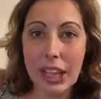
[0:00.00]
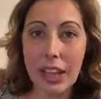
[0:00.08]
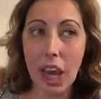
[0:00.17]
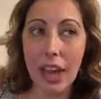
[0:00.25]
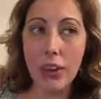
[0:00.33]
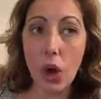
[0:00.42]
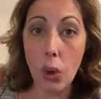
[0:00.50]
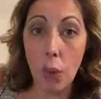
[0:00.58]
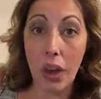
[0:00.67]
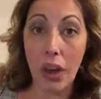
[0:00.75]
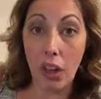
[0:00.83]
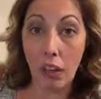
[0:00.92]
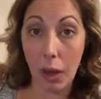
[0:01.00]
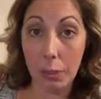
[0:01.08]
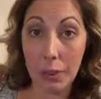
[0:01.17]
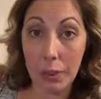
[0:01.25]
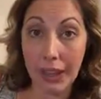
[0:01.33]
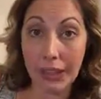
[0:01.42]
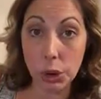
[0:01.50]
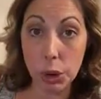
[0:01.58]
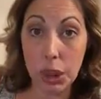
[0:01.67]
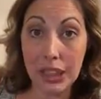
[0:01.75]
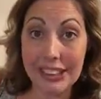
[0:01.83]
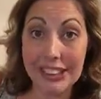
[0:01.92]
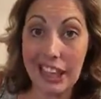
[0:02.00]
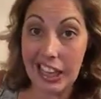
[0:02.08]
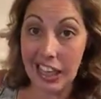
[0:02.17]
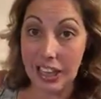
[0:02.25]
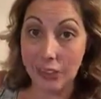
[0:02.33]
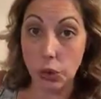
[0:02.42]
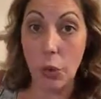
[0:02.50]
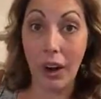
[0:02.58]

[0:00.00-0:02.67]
like I know when a lot of people get stressed, they eat.